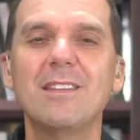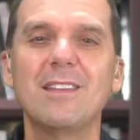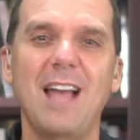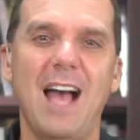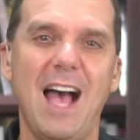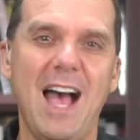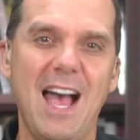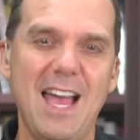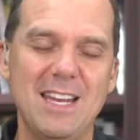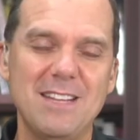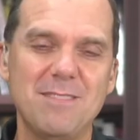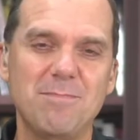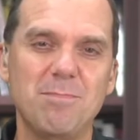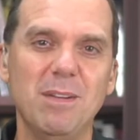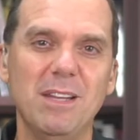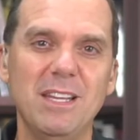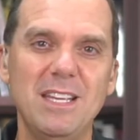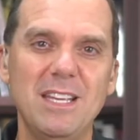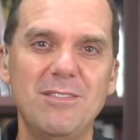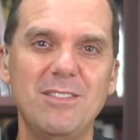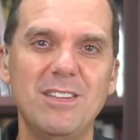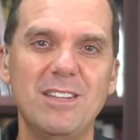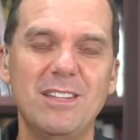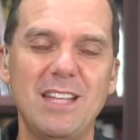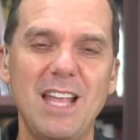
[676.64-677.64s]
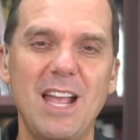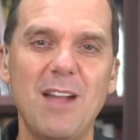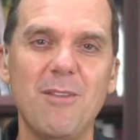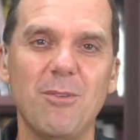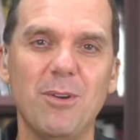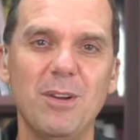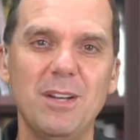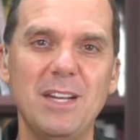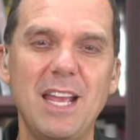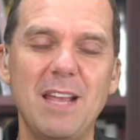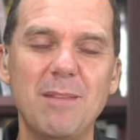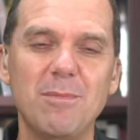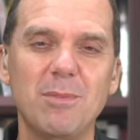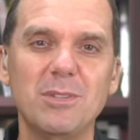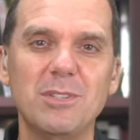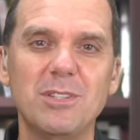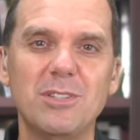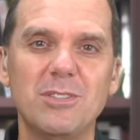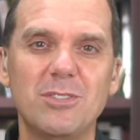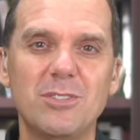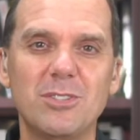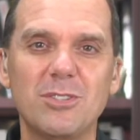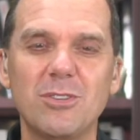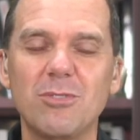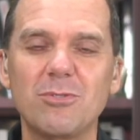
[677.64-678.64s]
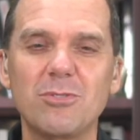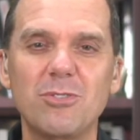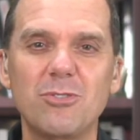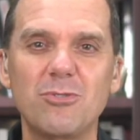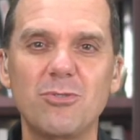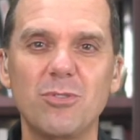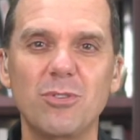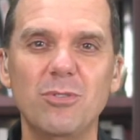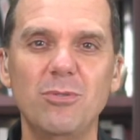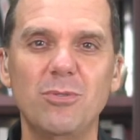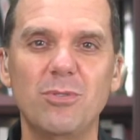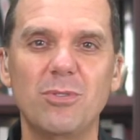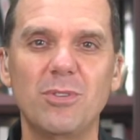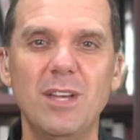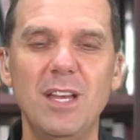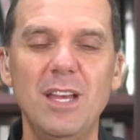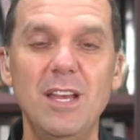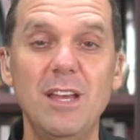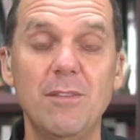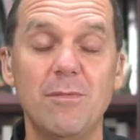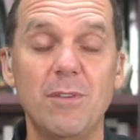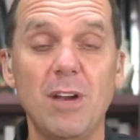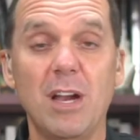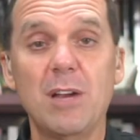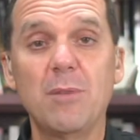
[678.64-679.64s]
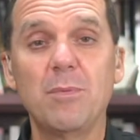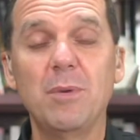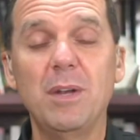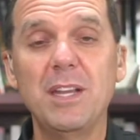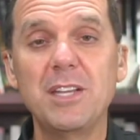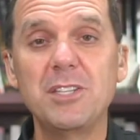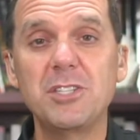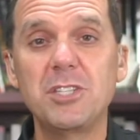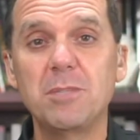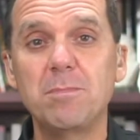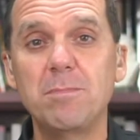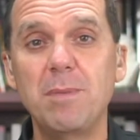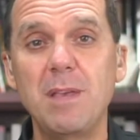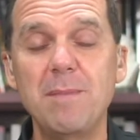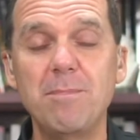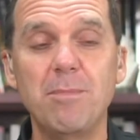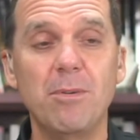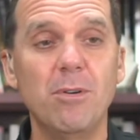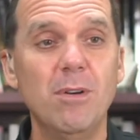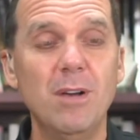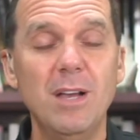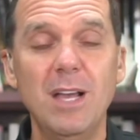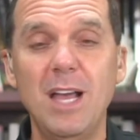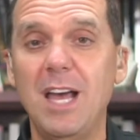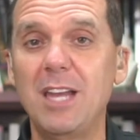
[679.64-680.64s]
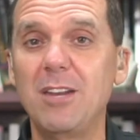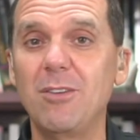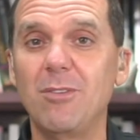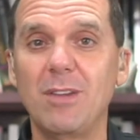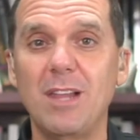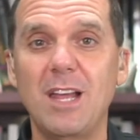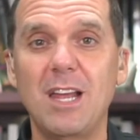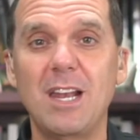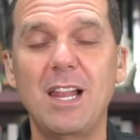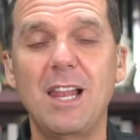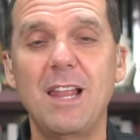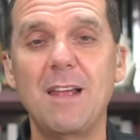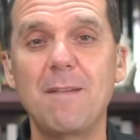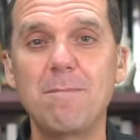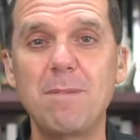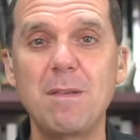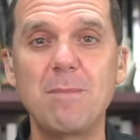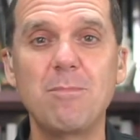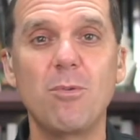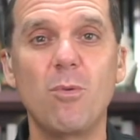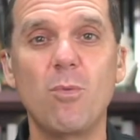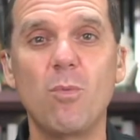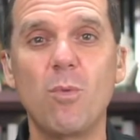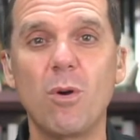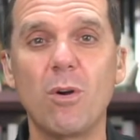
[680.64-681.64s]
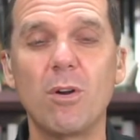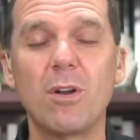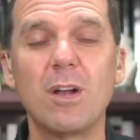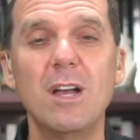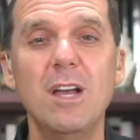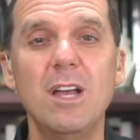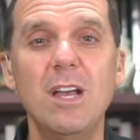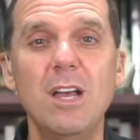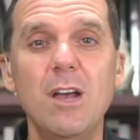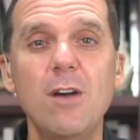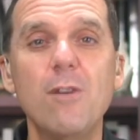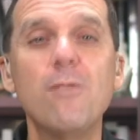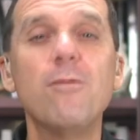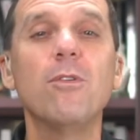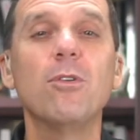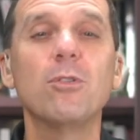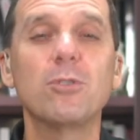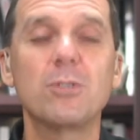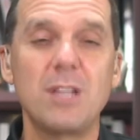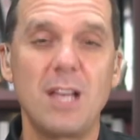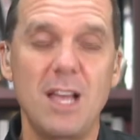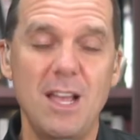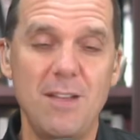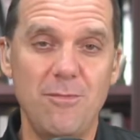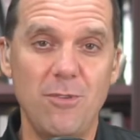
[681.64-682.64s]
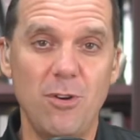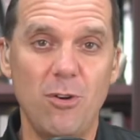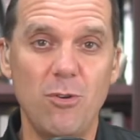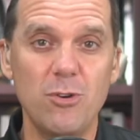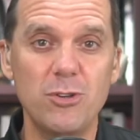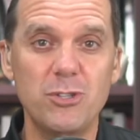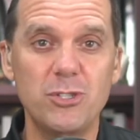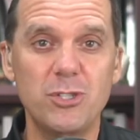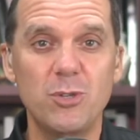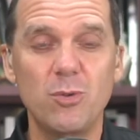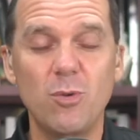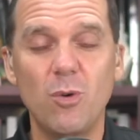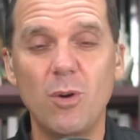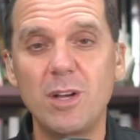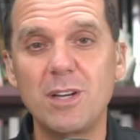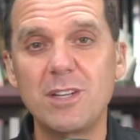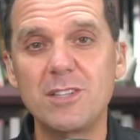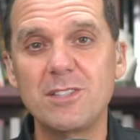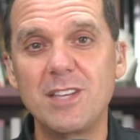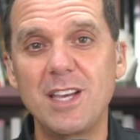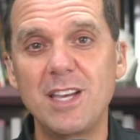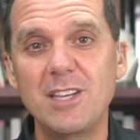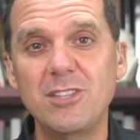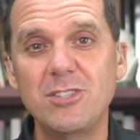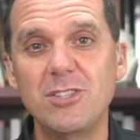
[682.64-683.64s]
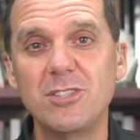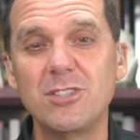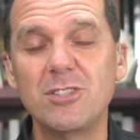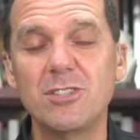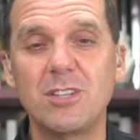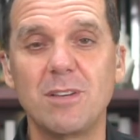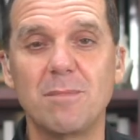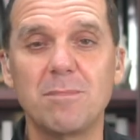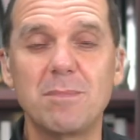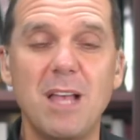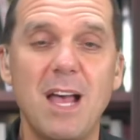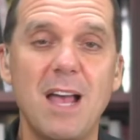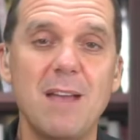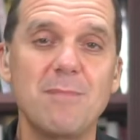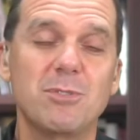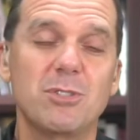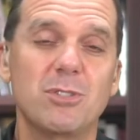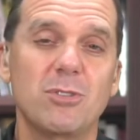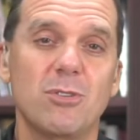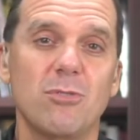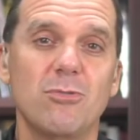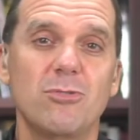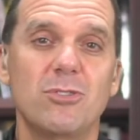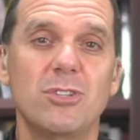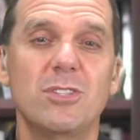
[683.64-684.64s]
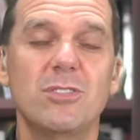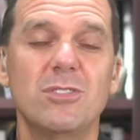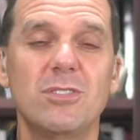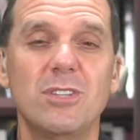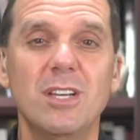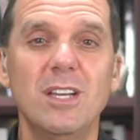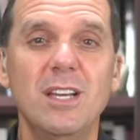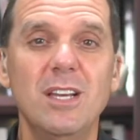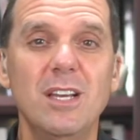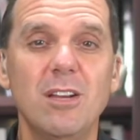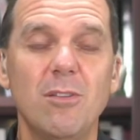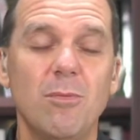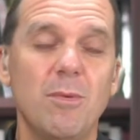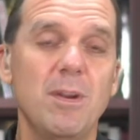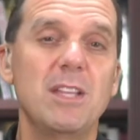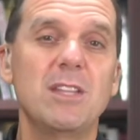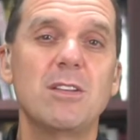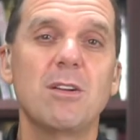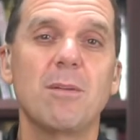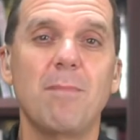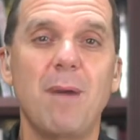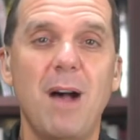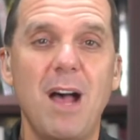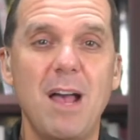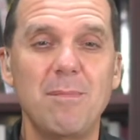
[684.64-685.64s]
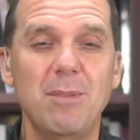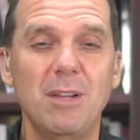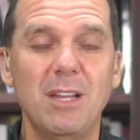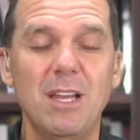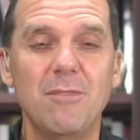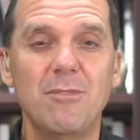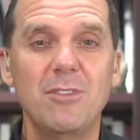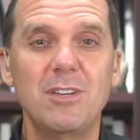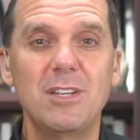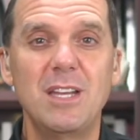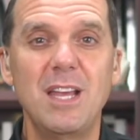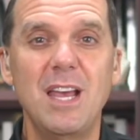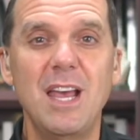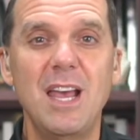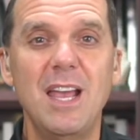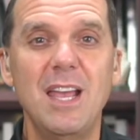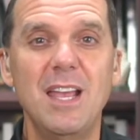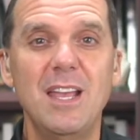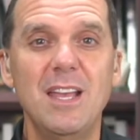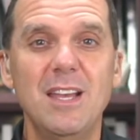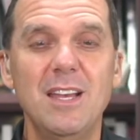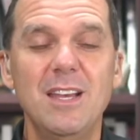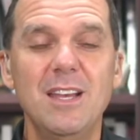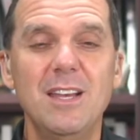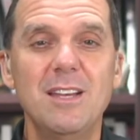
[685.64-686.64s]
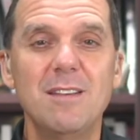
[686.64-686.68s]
I just believe that they were unable to discern the truth. Very religious people. I know a lot, a lot of people work full-time for Christian organizations, sometimes churches, read their Bible every day.